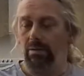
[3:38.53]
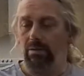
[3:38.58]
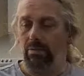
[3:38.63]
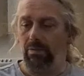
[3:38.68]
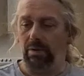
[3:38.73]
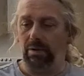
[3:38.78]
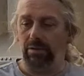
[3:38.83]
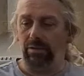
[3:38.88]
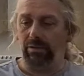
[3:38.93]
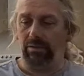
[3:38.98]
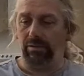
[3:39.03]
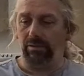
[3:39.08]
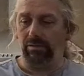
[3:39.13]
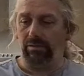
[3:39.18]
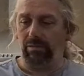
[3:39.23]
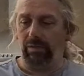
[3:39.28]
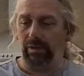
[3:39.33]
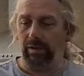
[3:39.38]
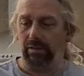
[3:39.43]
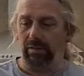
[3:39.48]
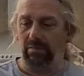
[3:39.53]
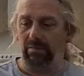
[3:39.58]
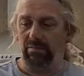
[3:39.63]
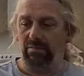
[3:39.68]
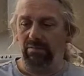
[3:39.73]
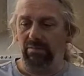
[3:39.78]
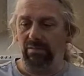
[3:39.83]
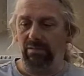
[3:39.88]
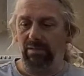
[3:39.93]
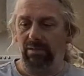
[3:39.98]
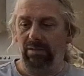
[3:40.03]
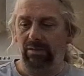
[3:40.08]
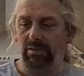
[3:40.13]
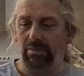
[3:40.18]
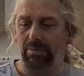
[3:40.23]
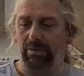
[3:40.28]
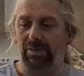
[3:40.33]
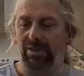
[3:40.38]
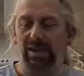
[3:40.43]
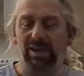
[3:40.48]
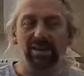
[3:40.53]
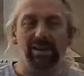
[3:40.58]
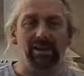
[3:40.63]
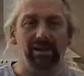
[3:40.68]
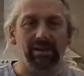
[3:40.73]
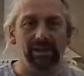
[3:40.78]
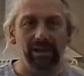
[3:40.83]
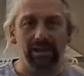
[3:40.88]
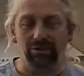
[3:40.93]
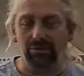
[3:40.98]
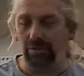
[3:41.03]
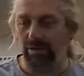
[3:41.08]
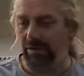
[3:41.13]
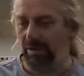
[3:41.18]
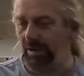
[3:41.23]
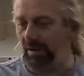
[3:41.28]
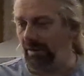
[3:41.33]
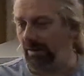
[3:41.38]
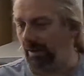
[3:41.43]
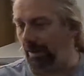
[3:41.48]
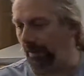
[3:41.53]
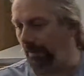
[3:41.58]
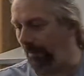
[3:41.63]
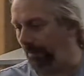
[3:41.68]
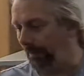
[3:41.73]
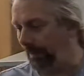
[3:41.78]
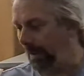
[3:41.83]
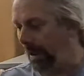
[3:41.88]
Well, that doesn't really, it's not particularly interesting, is it?